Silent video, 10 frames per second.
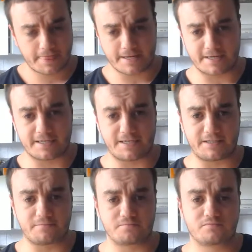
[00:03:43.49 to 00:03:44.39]

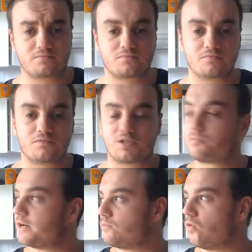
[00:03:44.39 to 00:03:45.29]
It's a
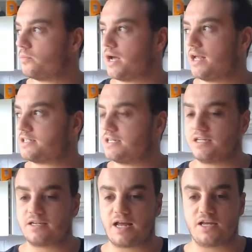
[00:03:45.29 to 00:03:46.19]
pretty warm day in Sydney
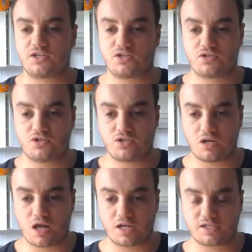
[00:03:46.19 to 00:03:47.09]
today. It's
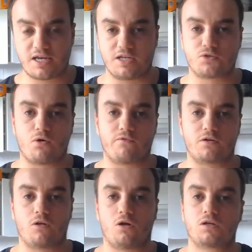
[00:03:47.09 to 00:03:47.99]
just hit 12
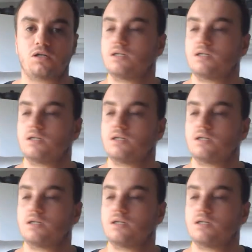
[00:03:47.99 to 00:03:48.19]
o'clock.